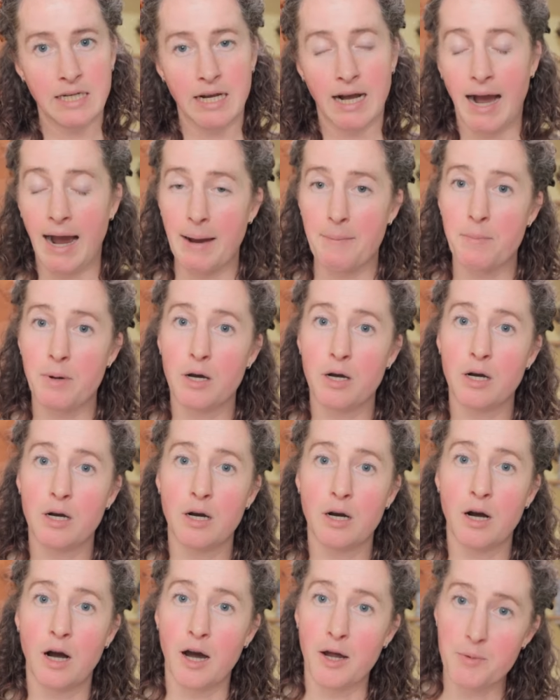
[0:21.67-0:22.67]
I'm
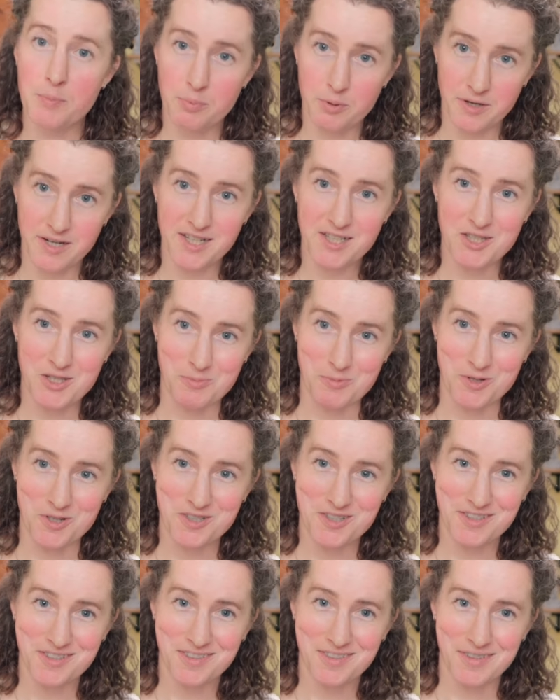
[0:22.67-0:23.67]

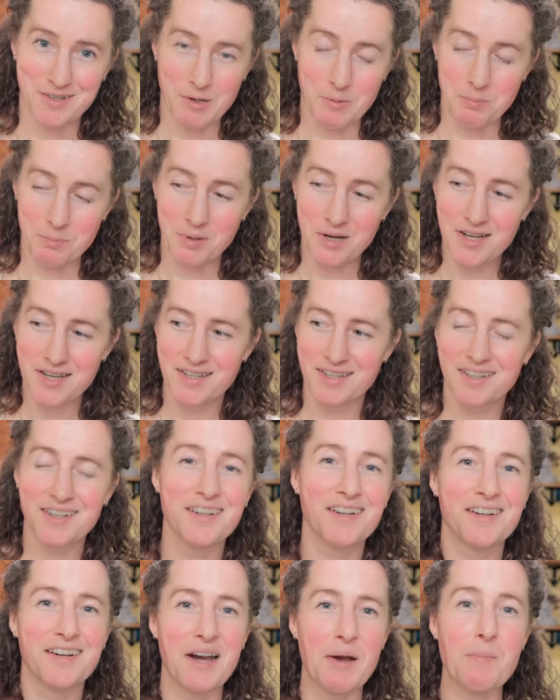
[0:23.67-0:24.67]
unpredictable, but
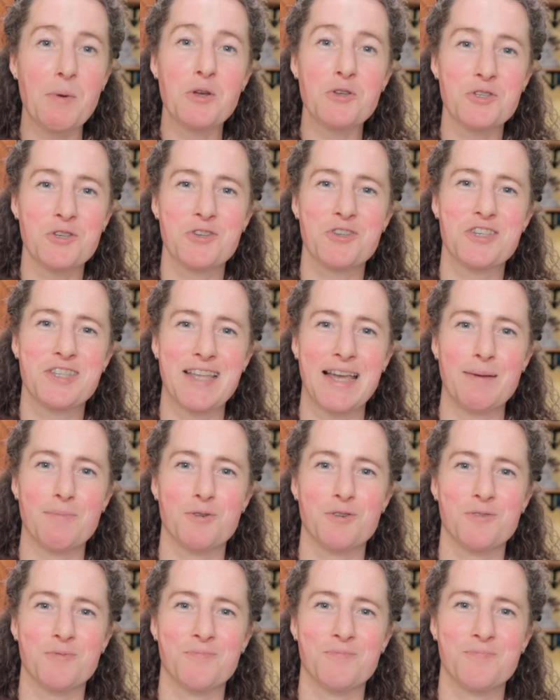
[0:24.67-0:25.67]
I'm also
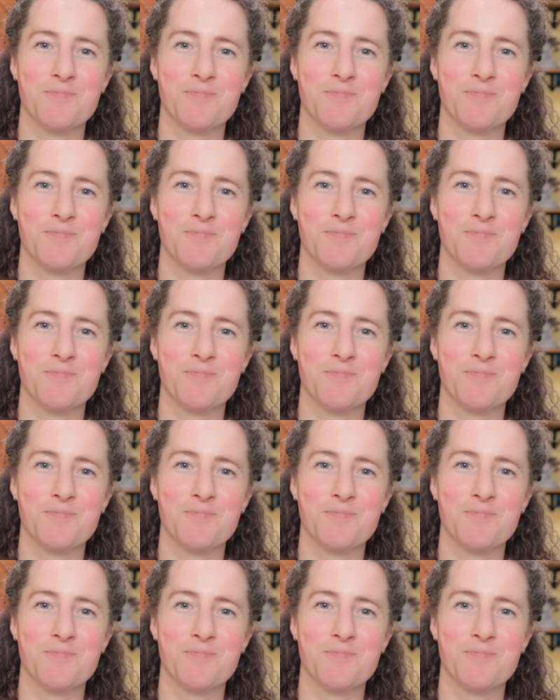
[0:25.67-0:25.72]
stable.